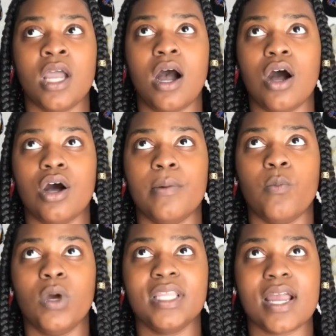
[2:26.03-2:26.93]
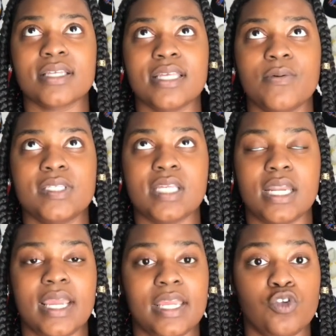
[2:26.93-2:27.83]
Um, one thing I can say with
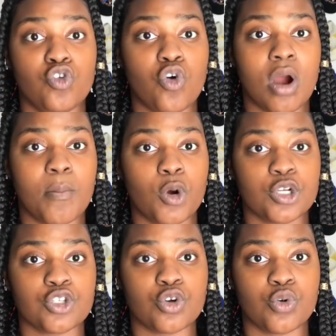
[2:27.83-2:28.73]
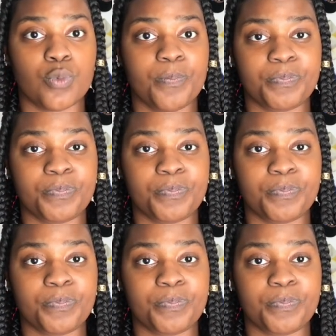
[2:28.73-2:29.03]
CNA, you are more so